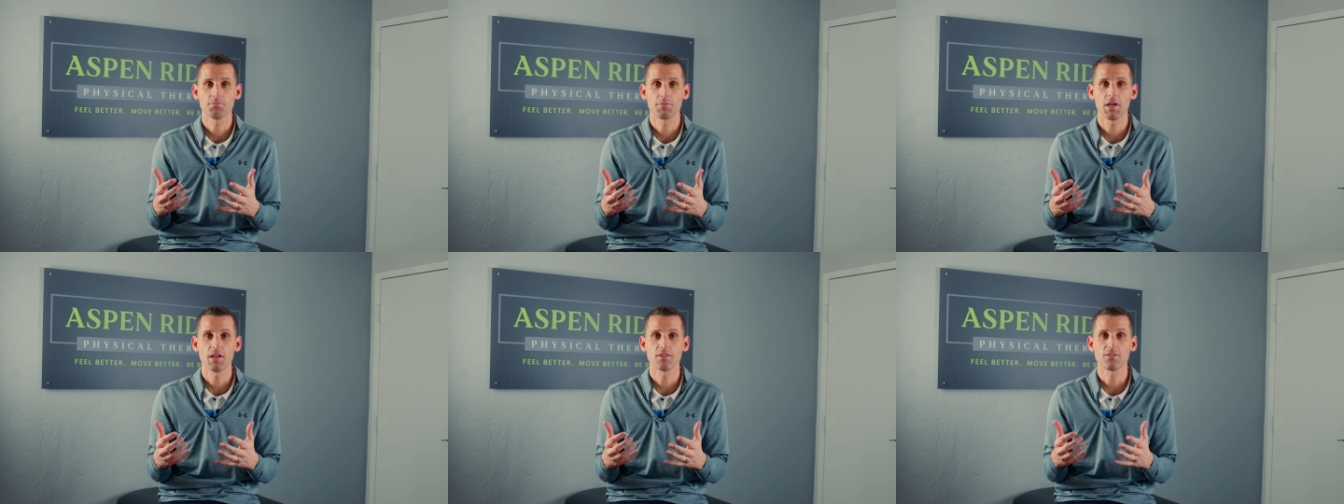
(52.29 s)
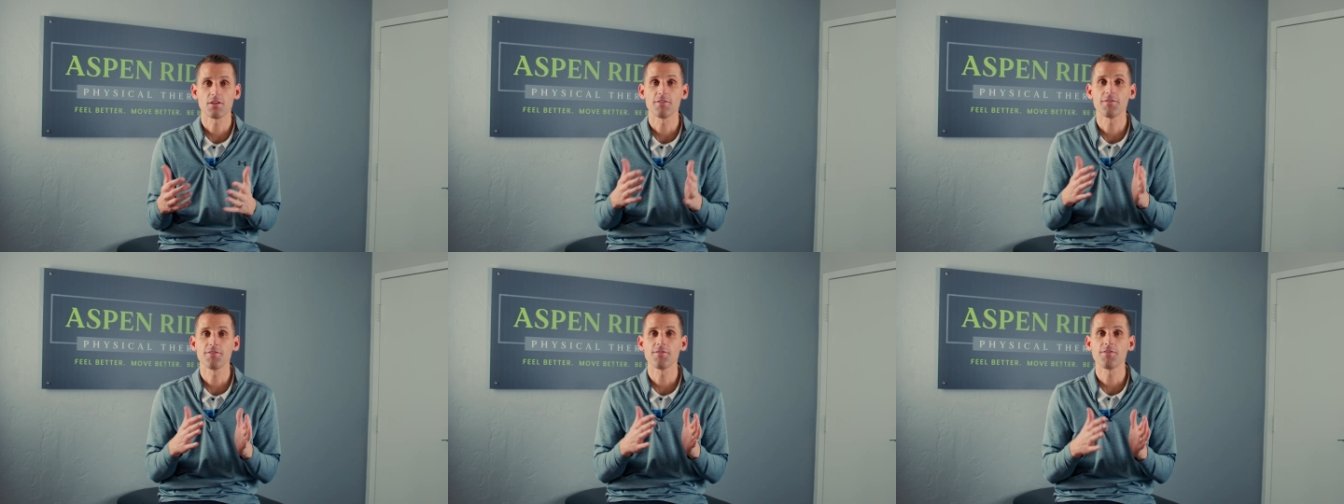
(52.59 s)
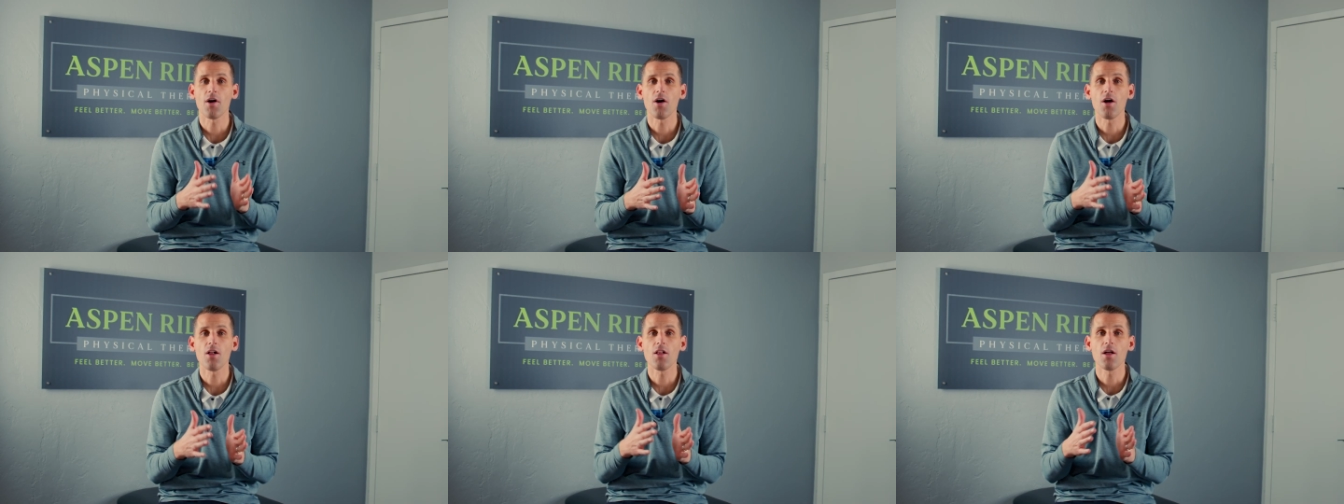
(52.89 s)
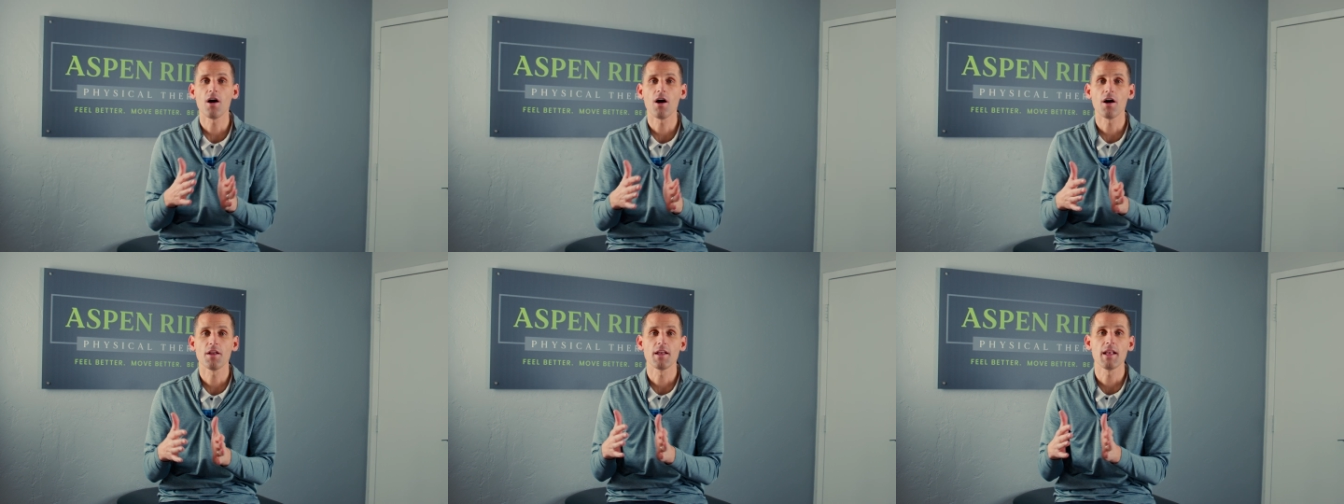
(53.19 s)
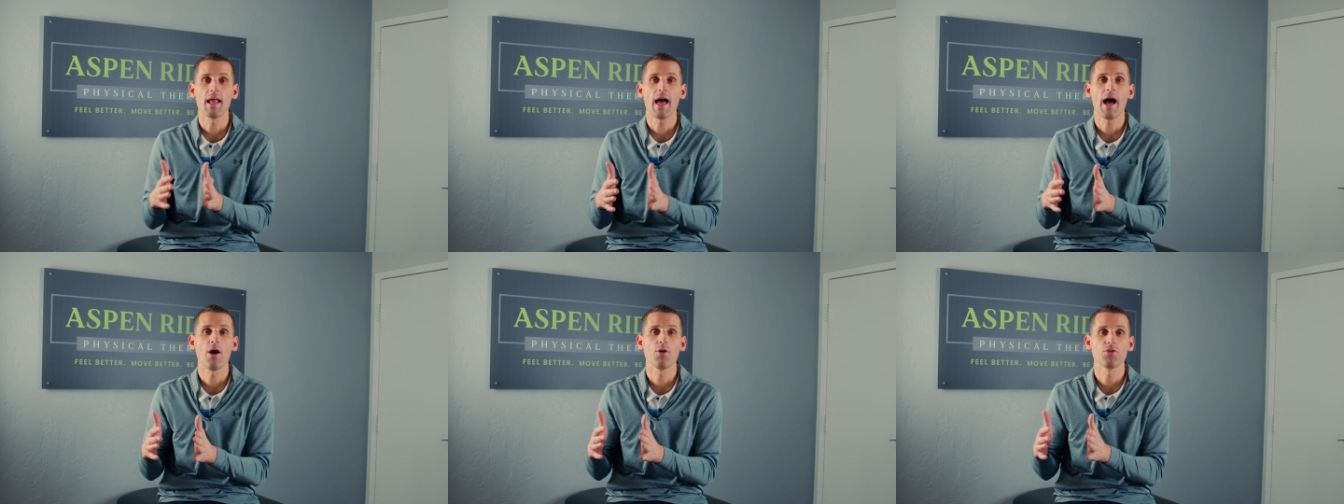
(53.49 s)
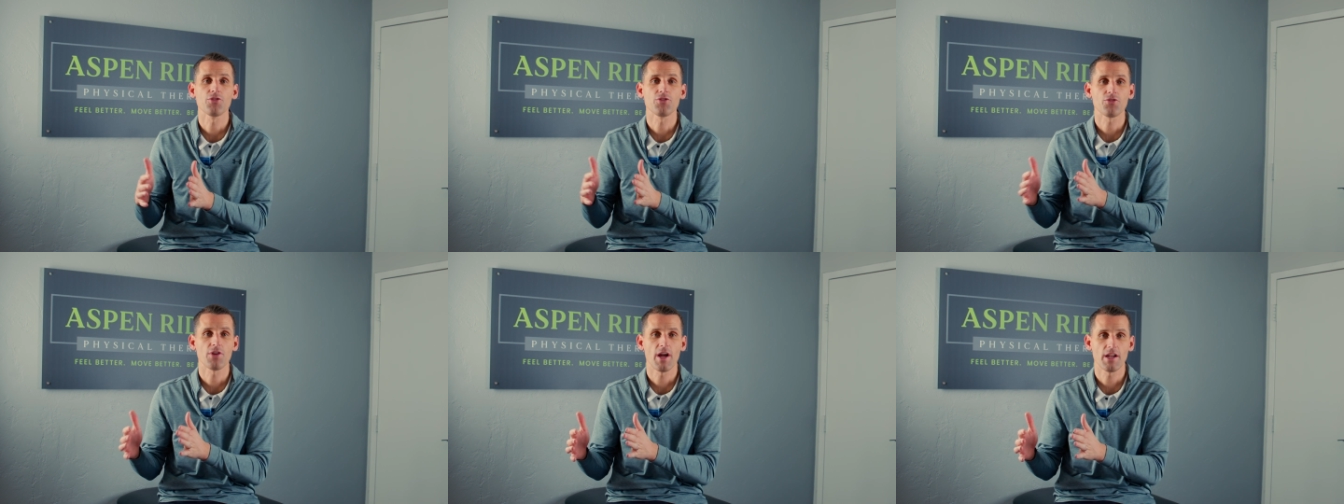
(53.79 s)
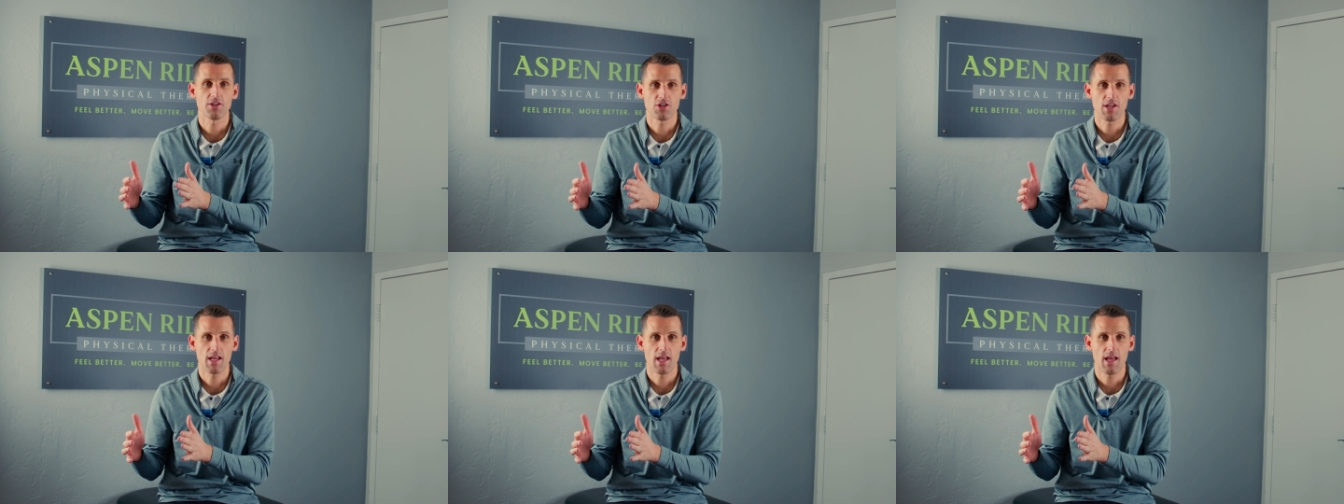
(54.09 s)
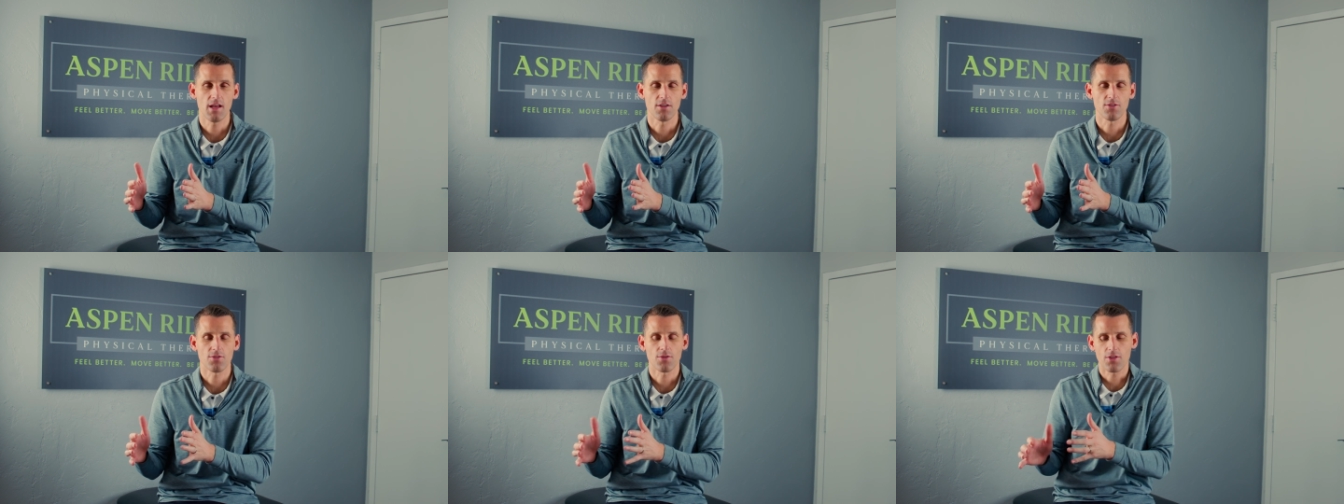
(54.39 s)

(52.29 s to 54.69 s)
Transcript: It's a fall on an outstretched hand.